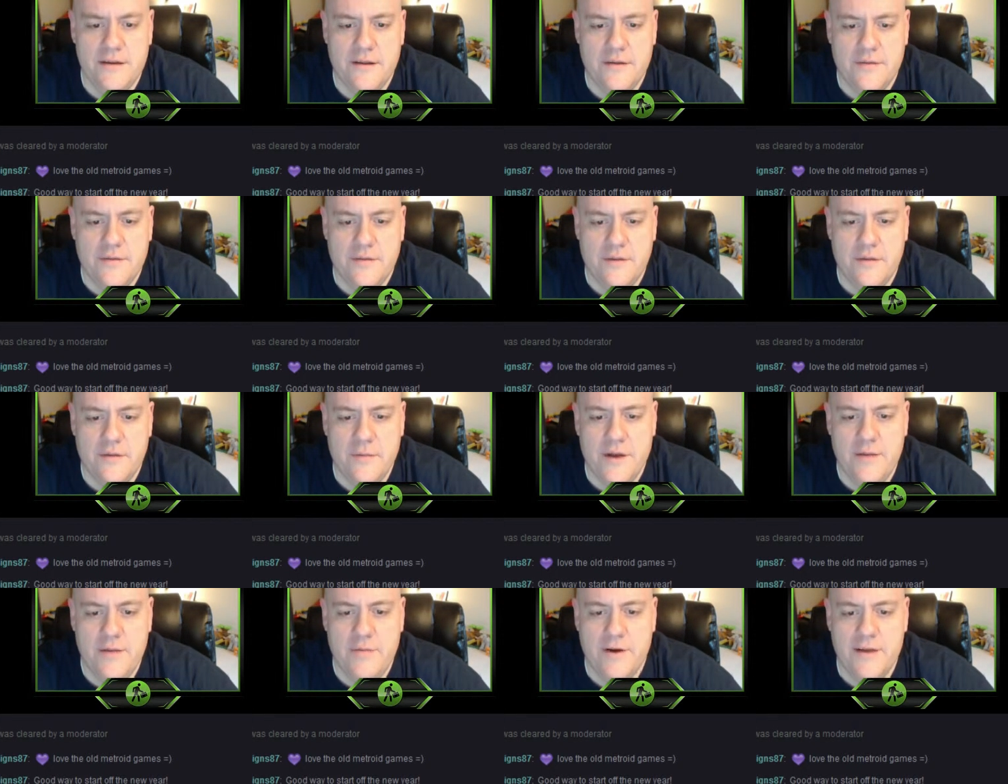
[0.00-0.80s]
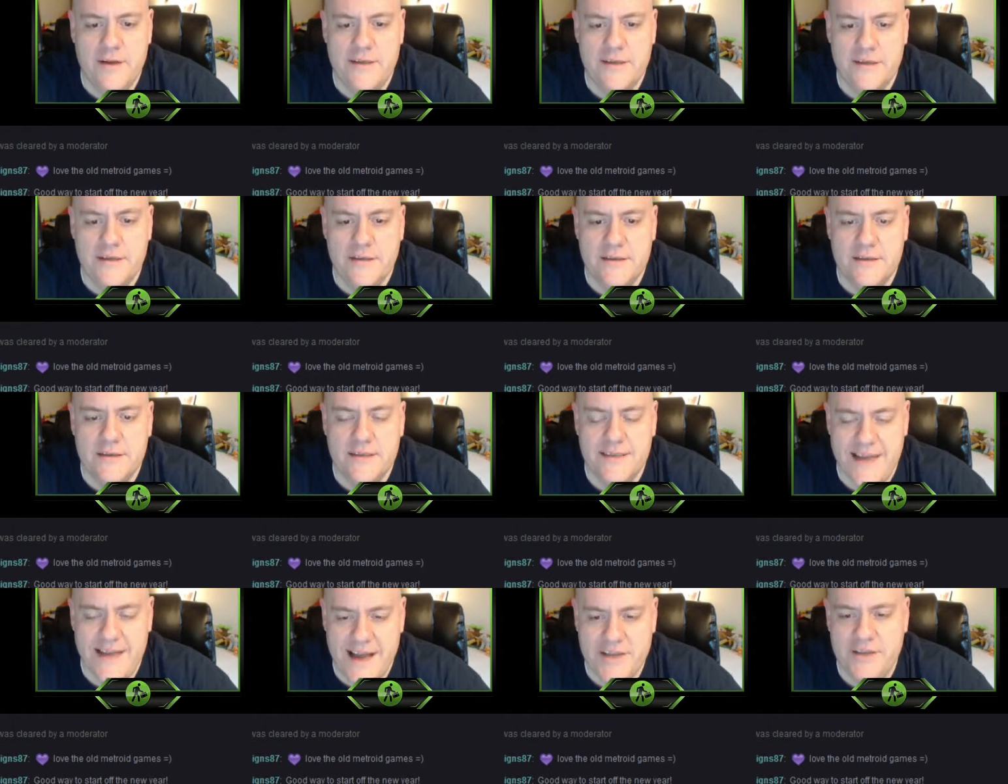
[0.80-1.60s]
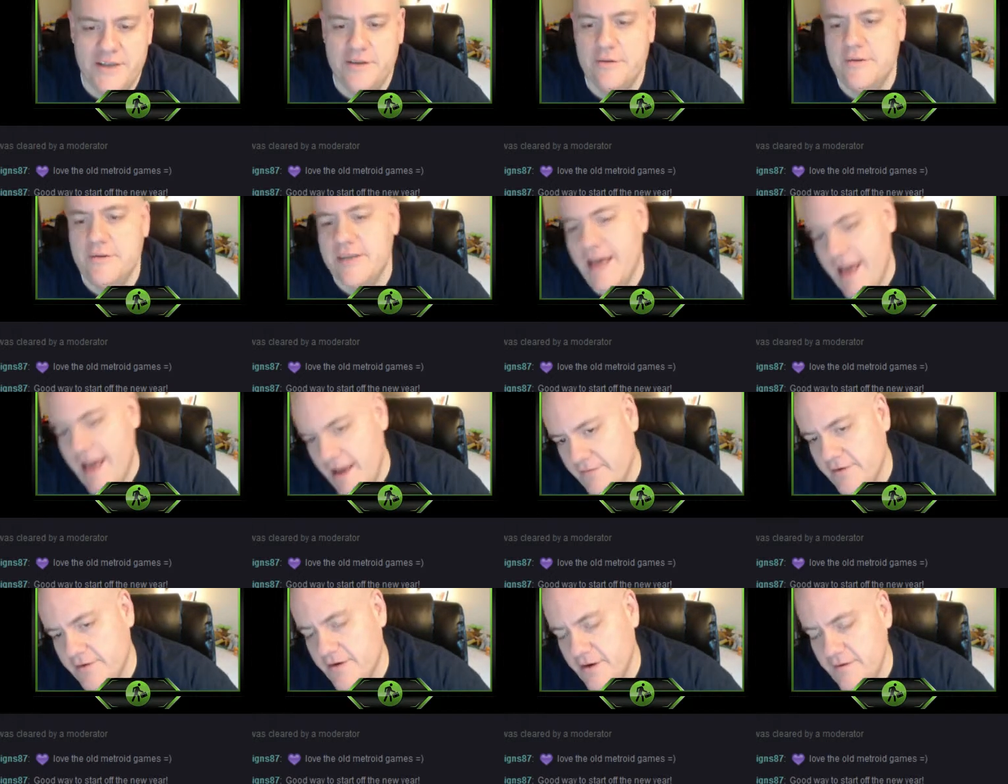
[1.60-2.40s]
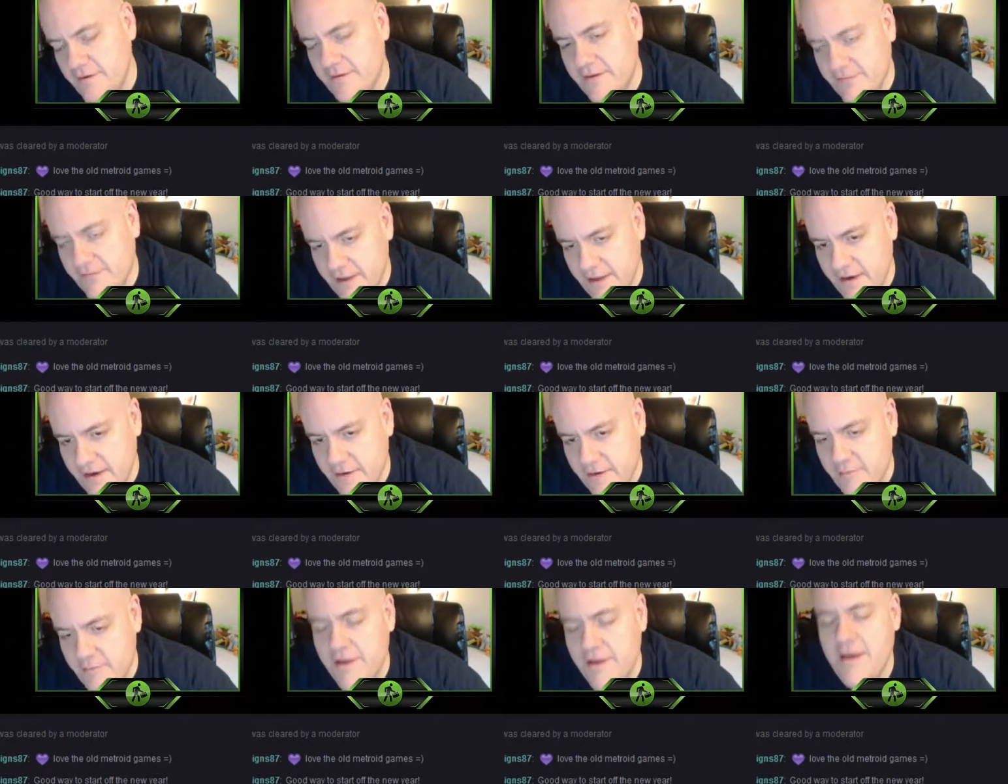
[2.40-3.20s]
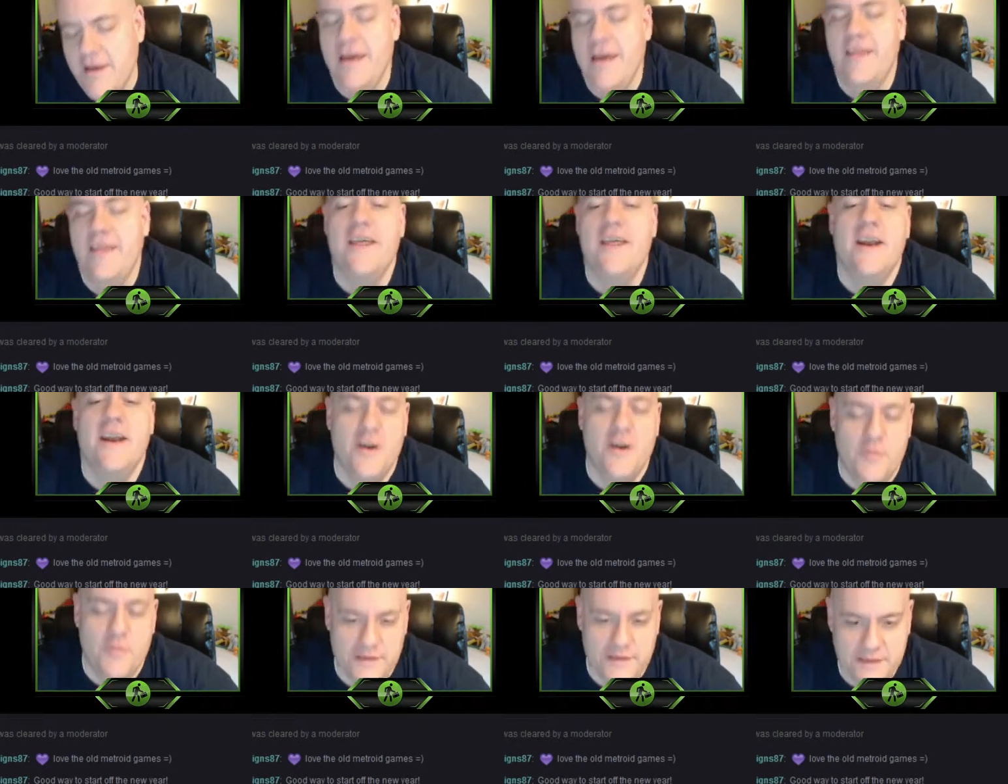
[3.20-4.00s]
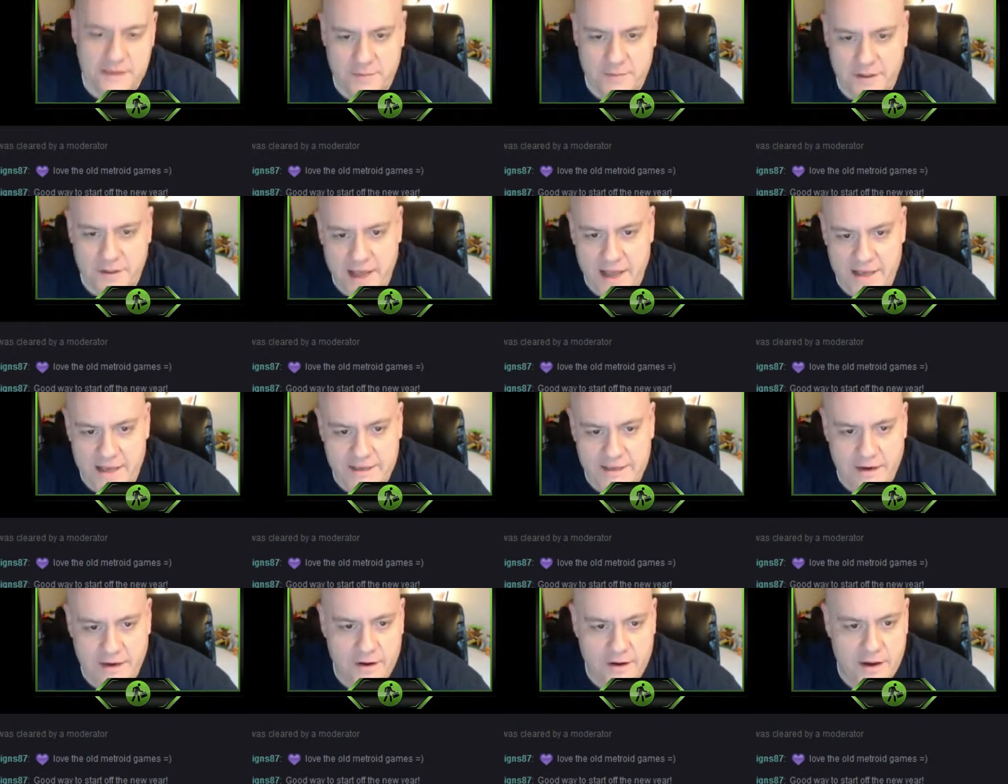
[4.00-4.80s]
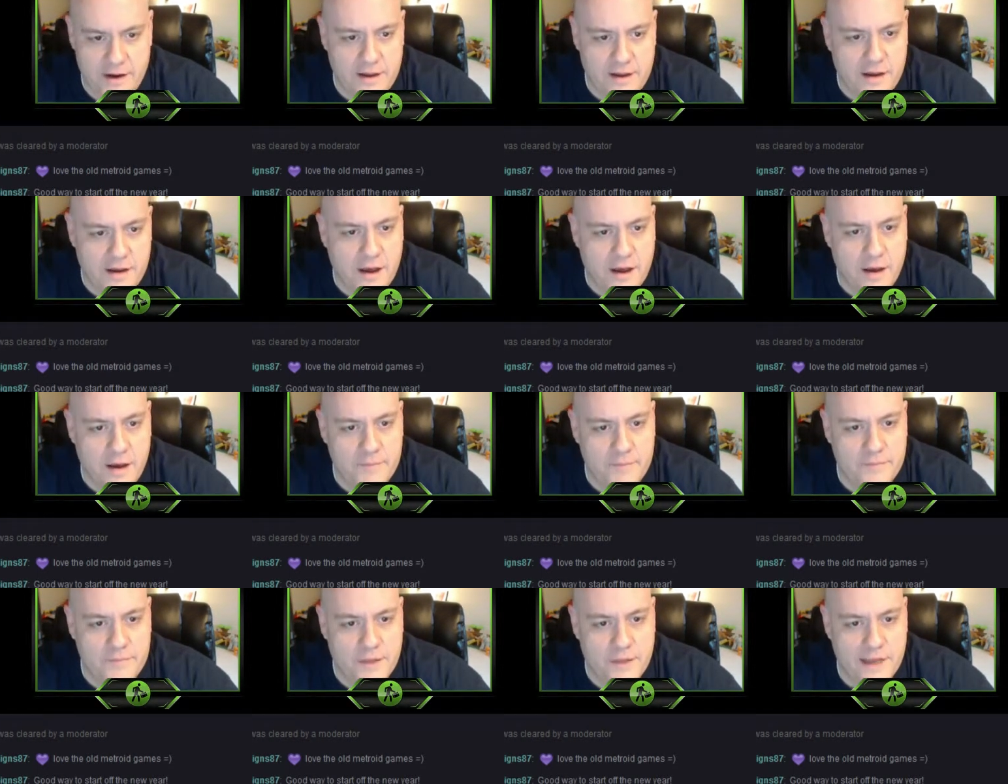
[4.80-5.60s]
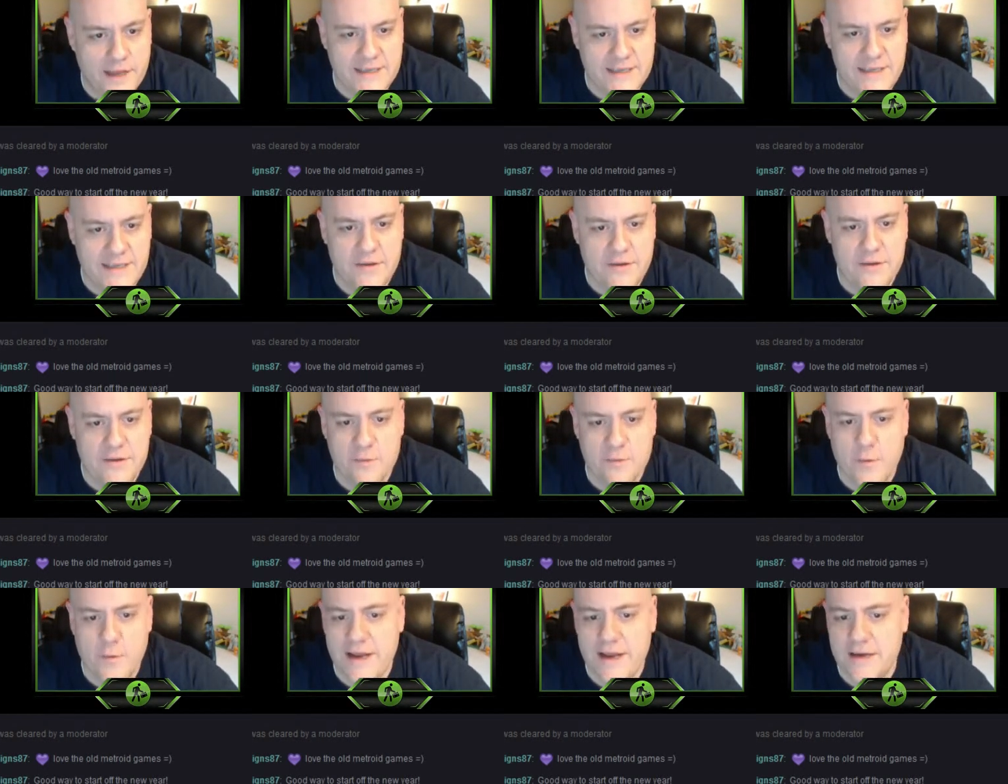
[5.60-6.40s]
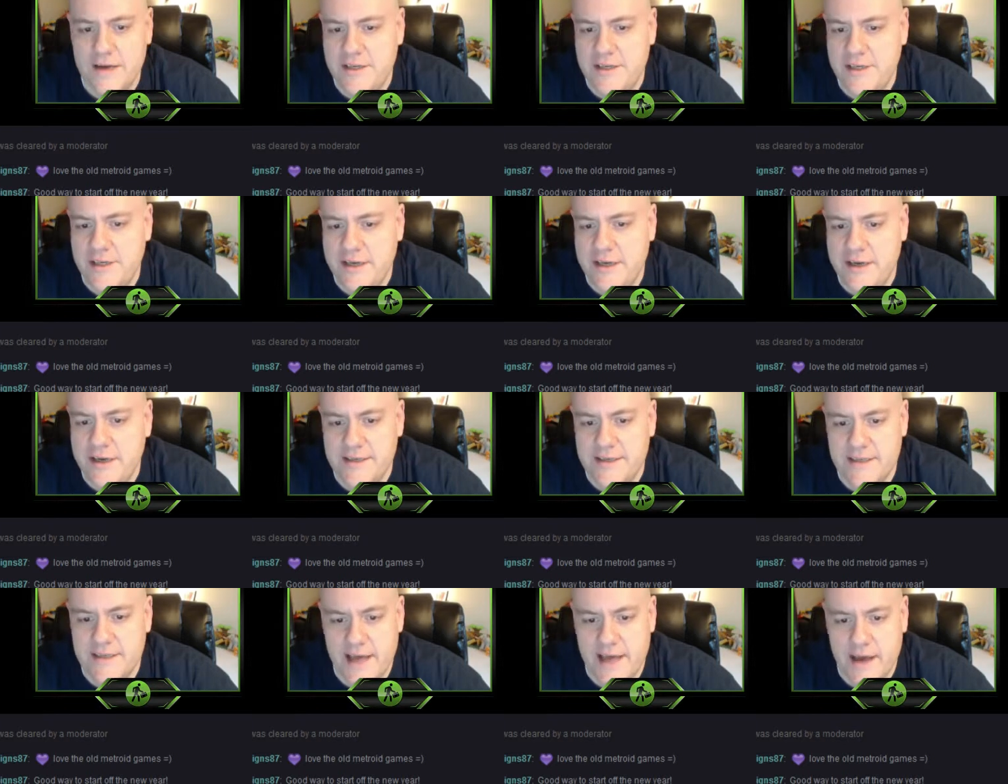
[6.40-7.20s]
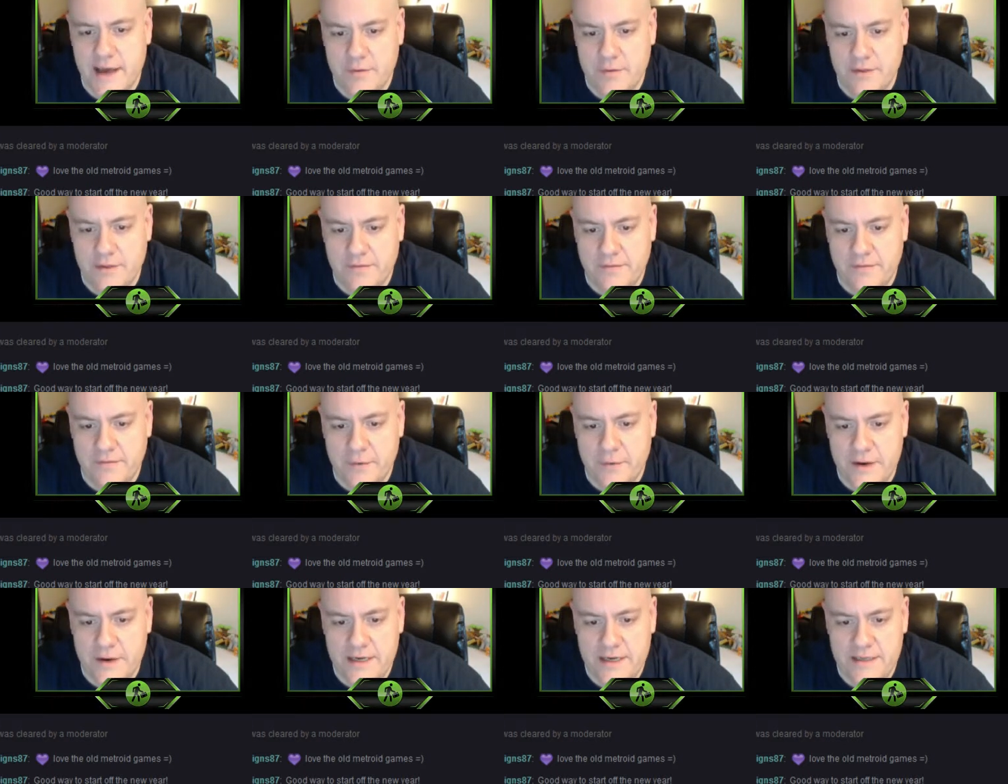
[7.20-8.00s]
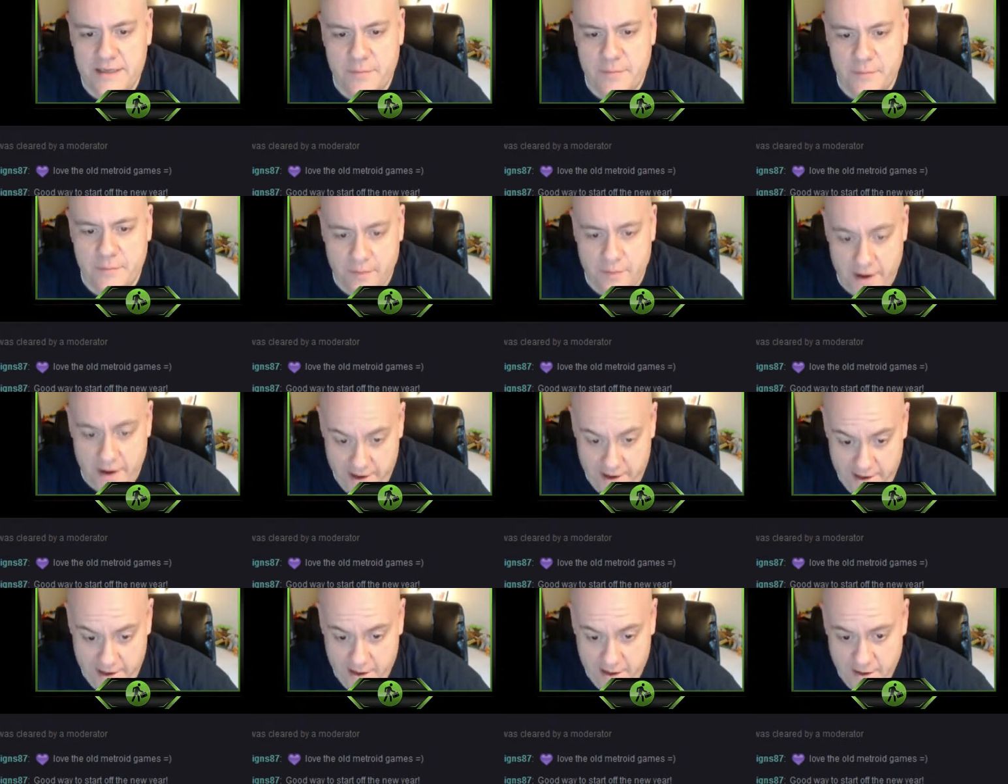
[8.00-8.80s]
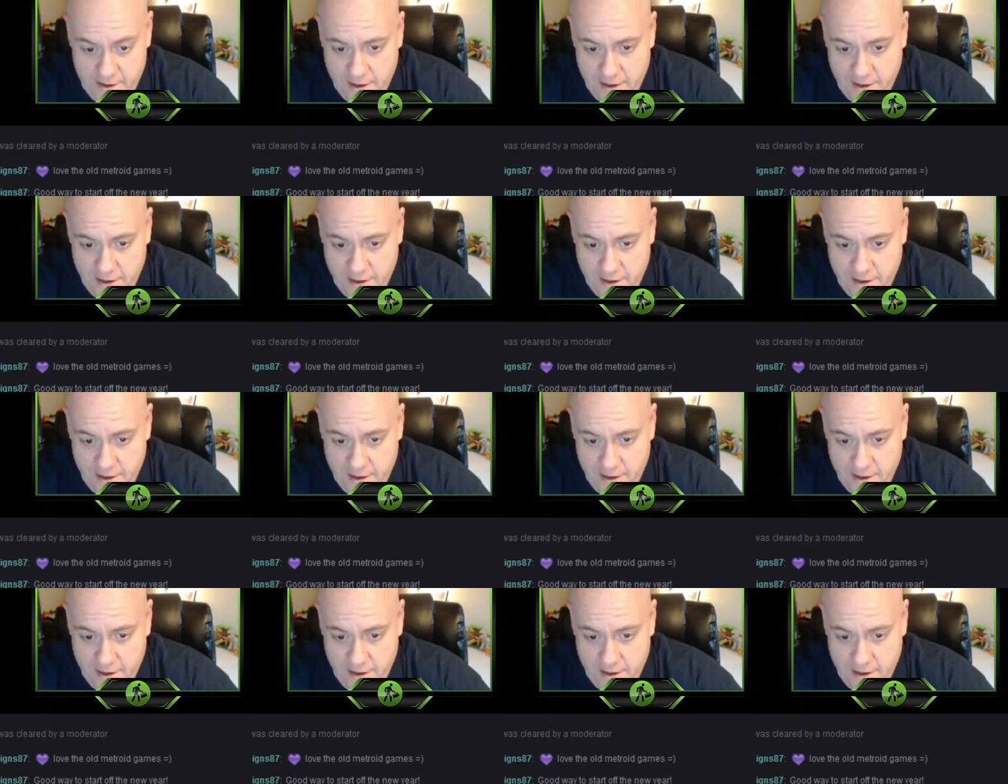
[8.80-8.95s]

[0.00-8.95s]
the mini-bosses' statues after you've defeated them, then it opens up the last area. Like I said, there is a way to cheese that with the freeze ray.